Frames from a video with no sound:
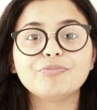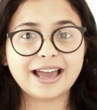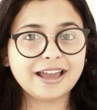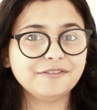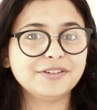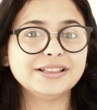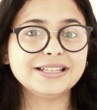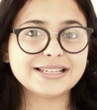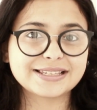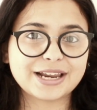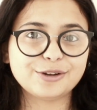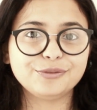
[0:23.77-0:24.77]
I have done
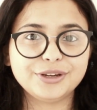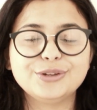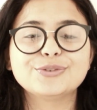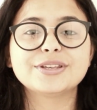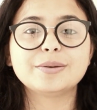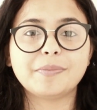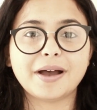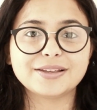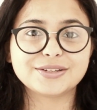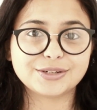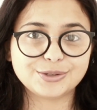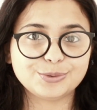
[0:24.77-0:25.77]
these kind of videos in
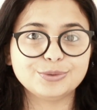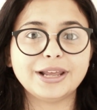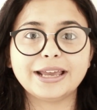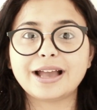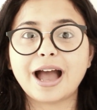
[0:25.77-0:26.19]
past too, like